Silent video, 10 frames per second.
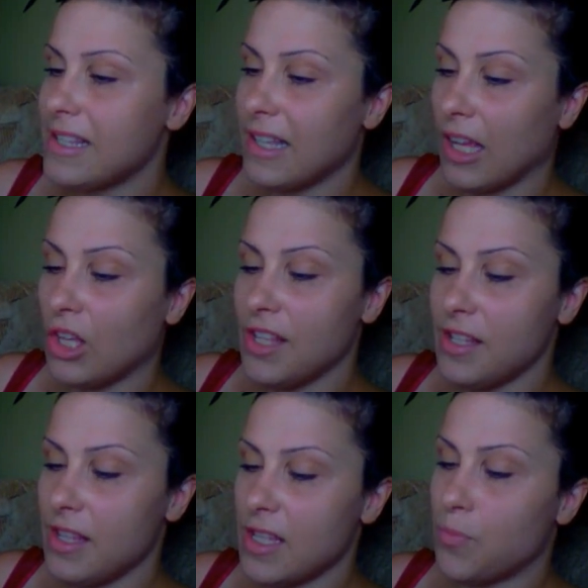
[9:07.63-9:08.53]
So like
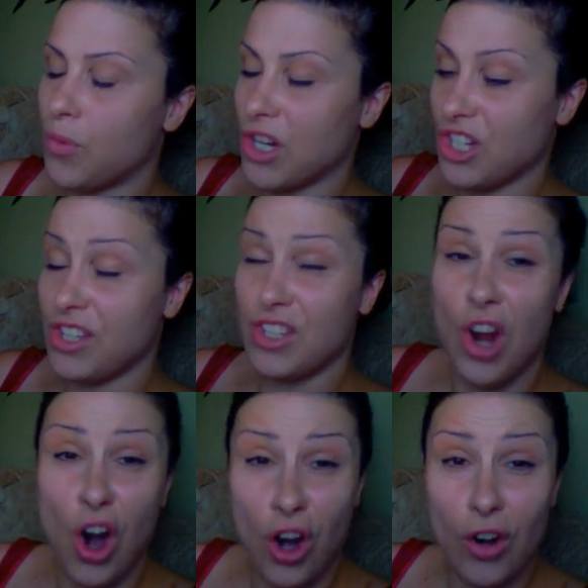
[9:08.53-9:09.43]
lots of these brushes
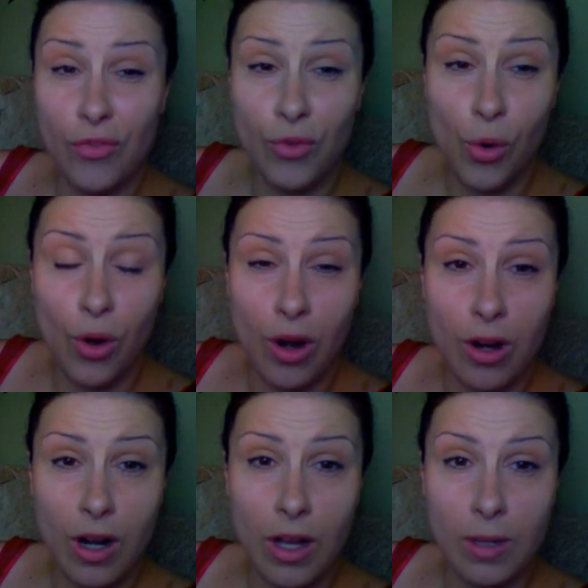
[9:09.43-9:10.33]
are for